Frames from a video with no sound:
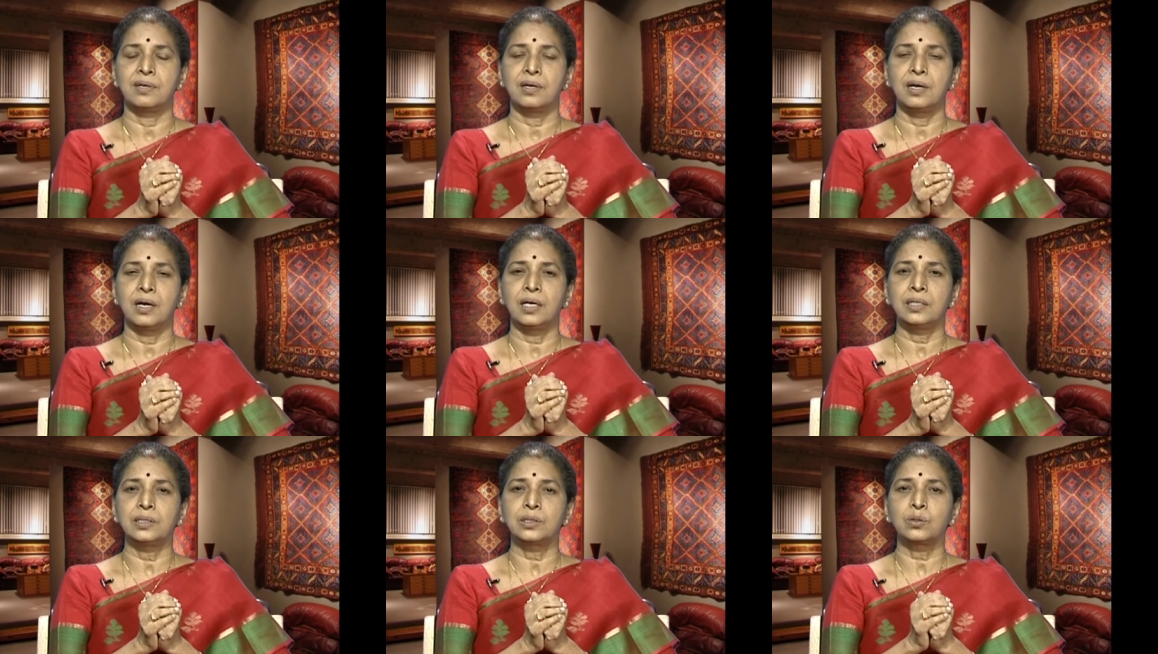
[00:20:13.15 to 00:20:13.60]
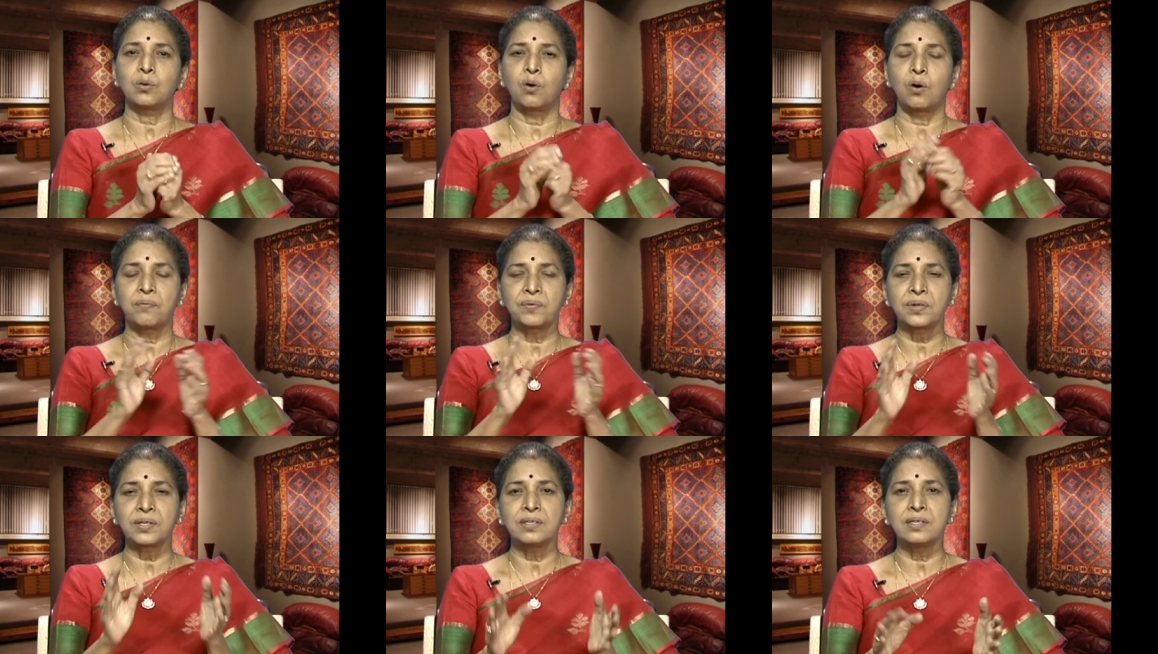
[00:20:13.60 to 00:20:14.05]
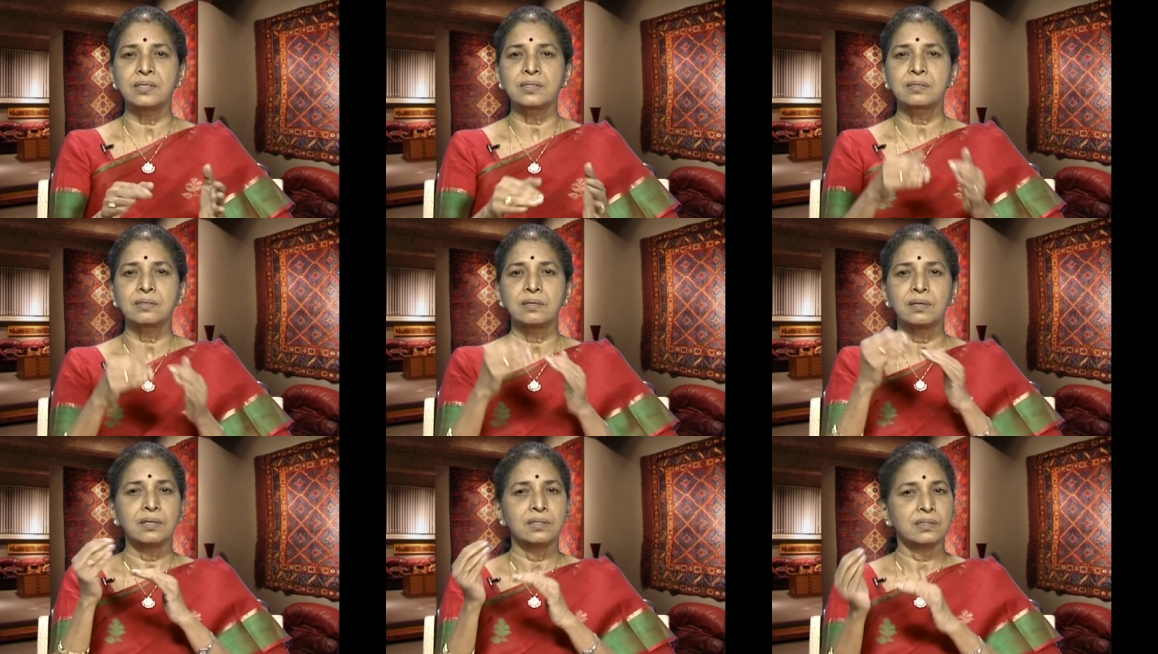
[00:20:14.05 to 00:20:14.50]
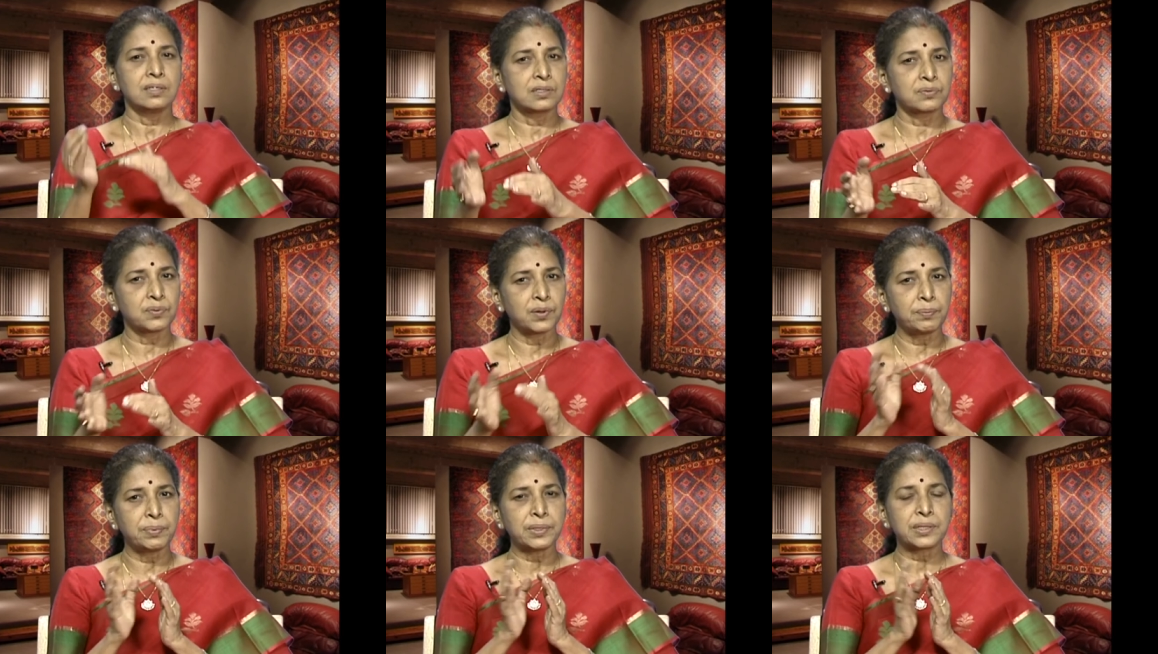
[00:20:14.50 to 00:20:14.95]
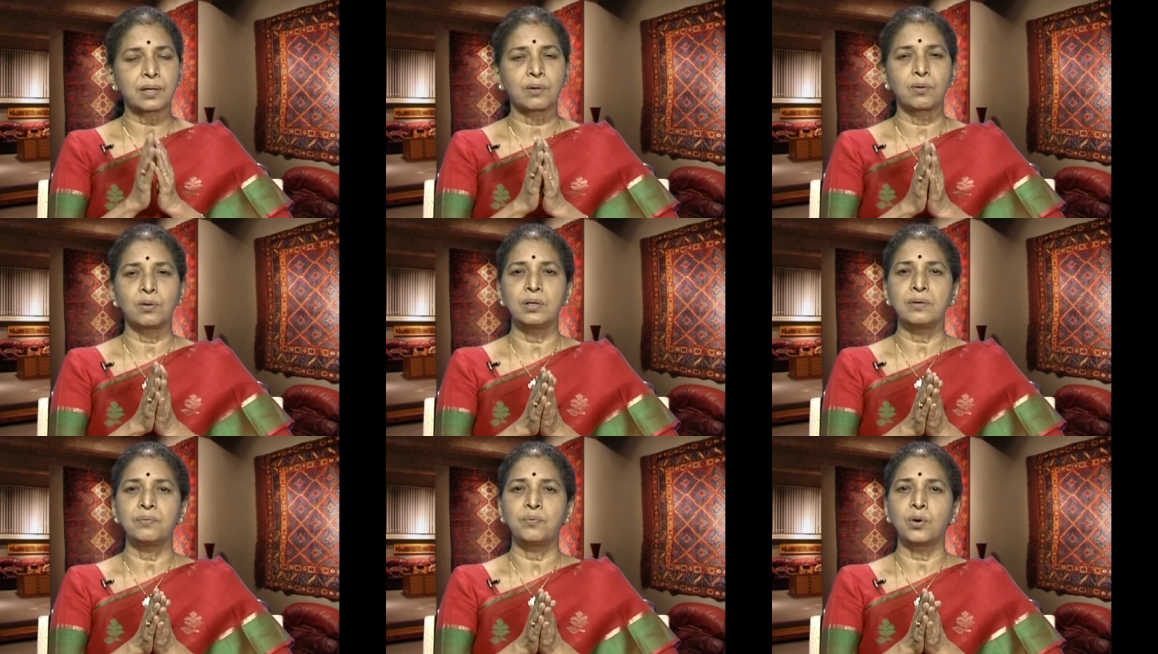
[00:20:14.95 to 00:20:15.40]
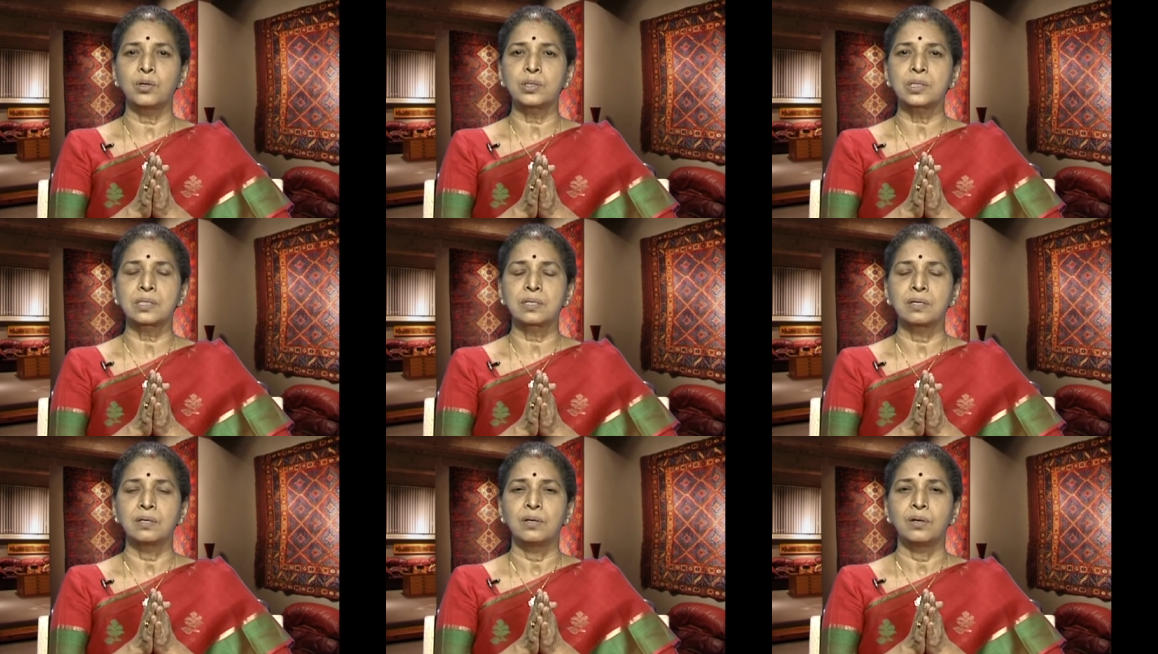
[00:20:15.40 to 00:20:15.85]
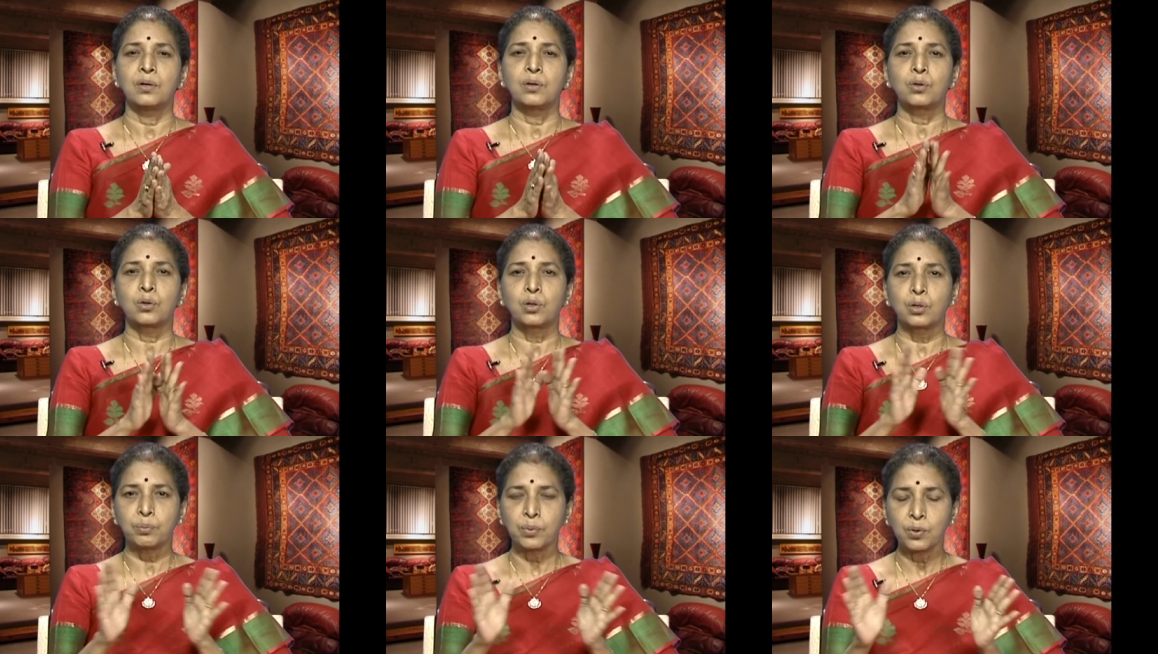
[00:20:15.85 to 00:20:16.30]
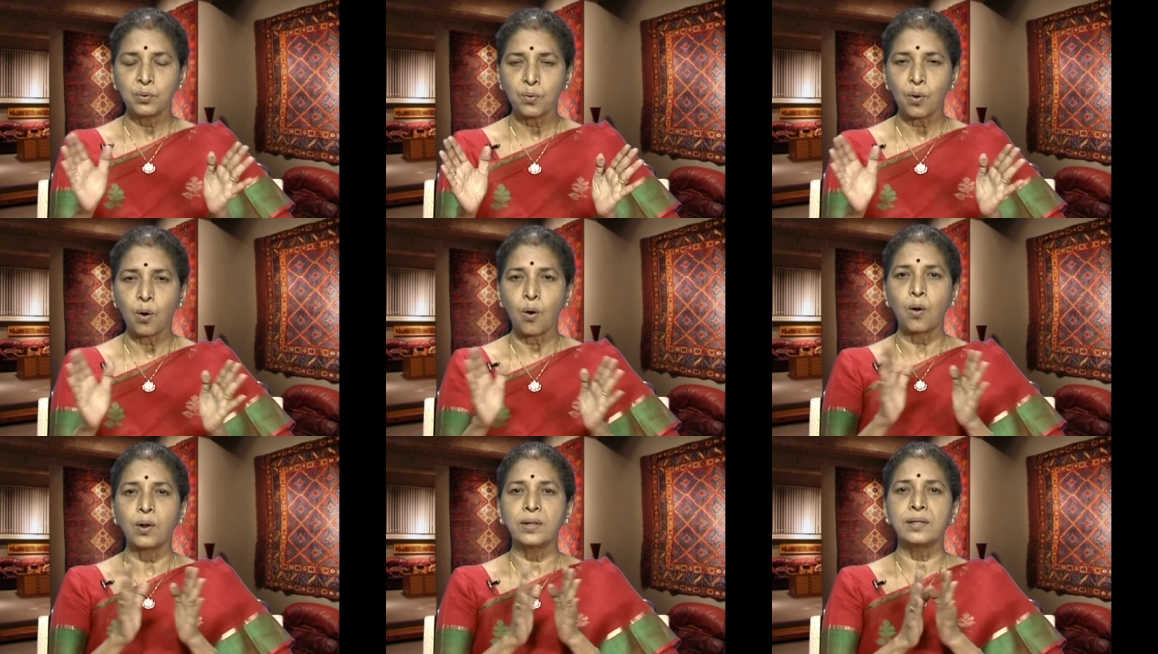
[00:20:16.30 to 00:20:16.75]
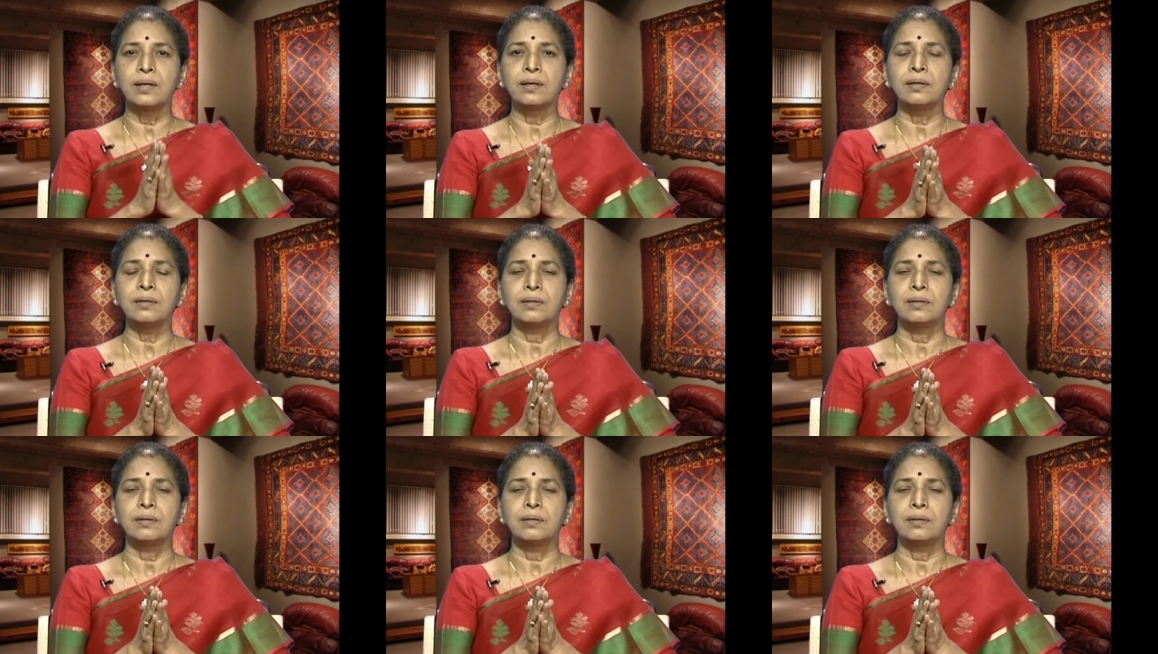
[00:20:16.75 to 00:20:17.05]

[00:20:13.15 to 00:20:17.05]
And so, after this this will be thoroughly washed to remove all the